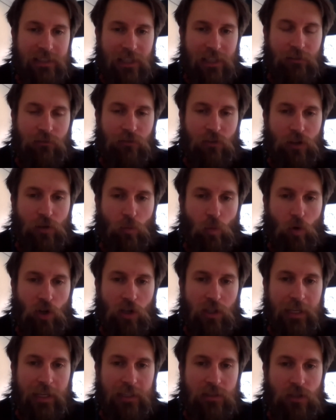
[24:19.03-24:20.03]
different.
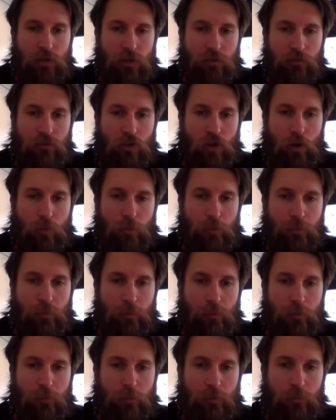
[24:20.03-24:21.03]
What led you from
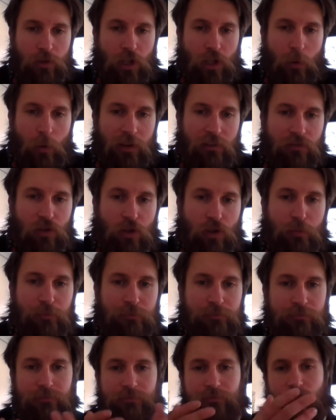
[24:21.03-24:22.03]
going
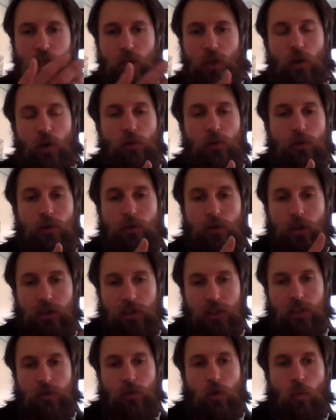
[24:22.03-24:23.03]
from,
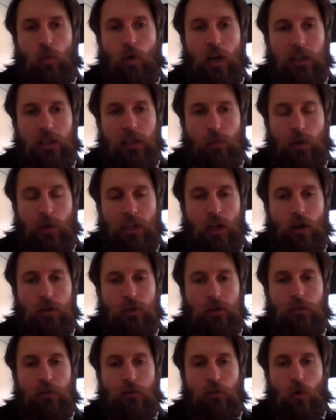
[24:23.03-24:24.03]
the work that we know
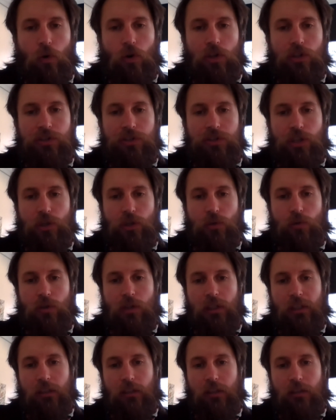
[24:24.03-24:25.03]
you for to
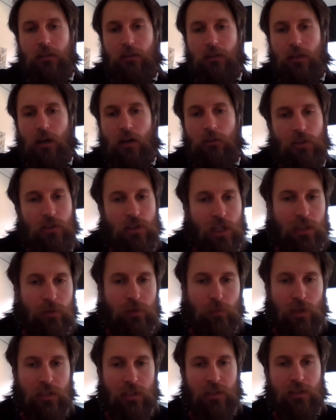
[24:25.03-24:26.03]
carving chess
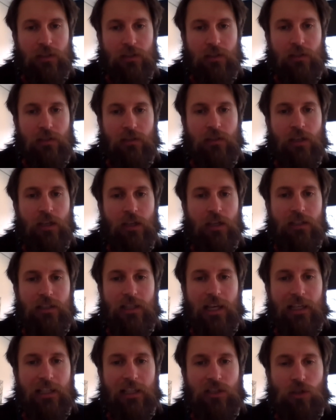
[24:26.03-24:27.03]
pieces and
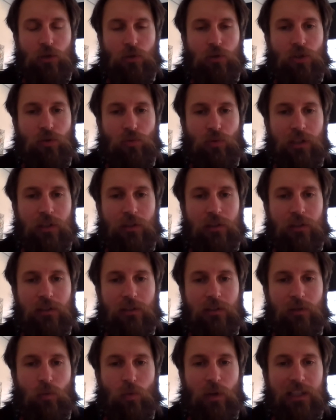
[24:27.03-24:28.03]
taking 2 to 3
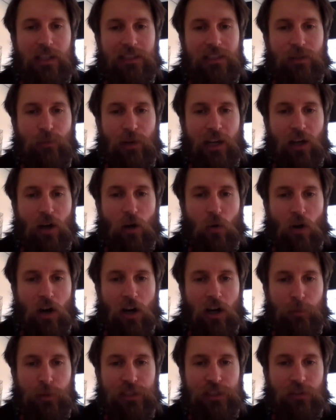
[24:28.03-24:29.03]
weeks to make whole
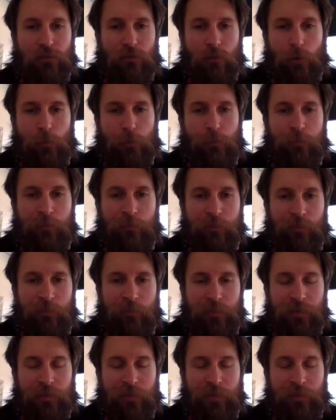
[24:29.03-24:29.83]
armies of them?